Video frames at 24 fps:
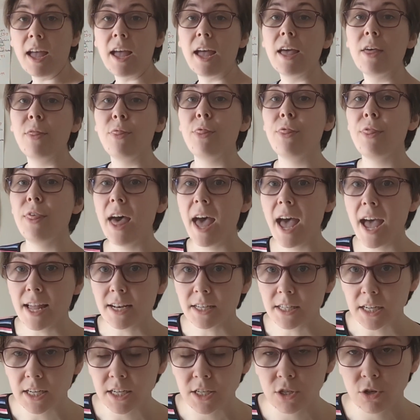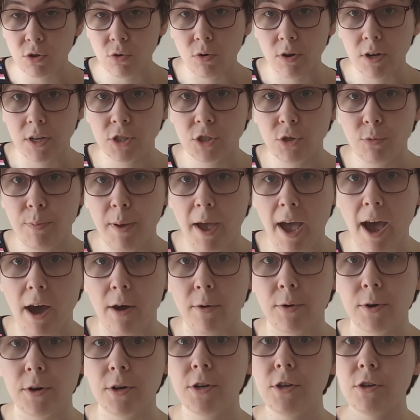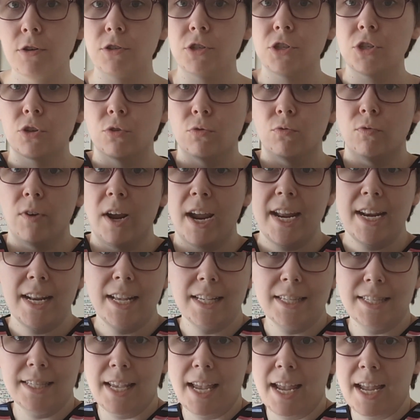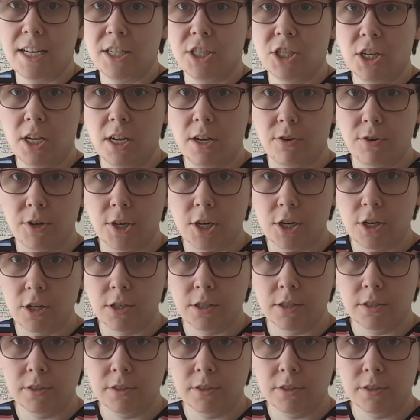and that is going to power your serratus anterior.